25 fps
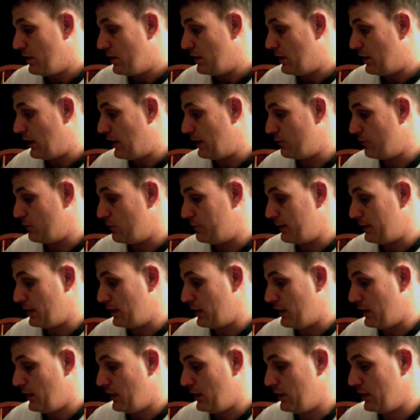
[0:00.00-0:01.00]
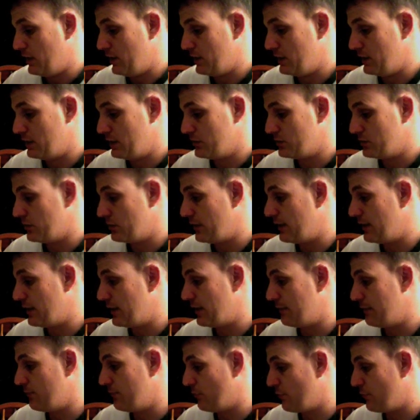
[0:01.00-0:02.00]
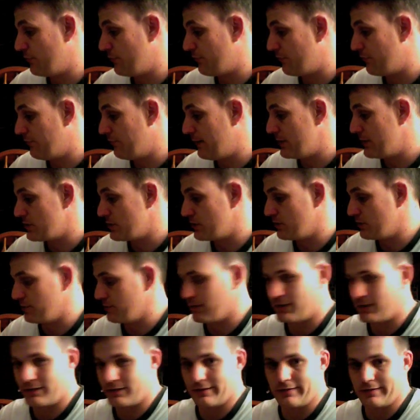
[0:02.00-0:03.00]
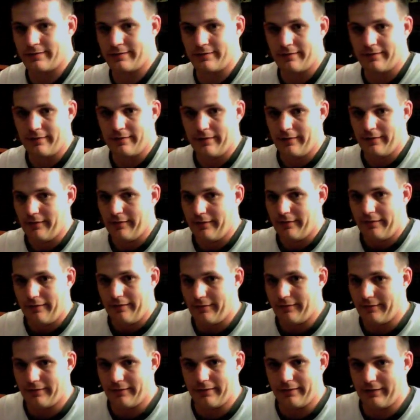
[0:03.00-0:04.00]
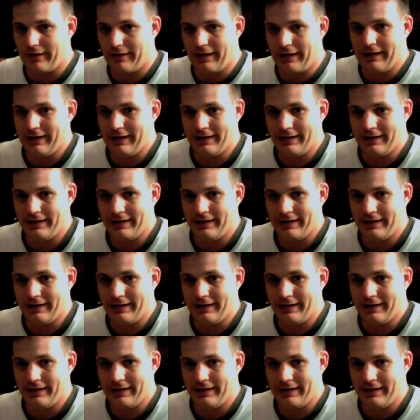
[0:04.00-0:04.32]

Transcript: I will be trying to get more information because I'm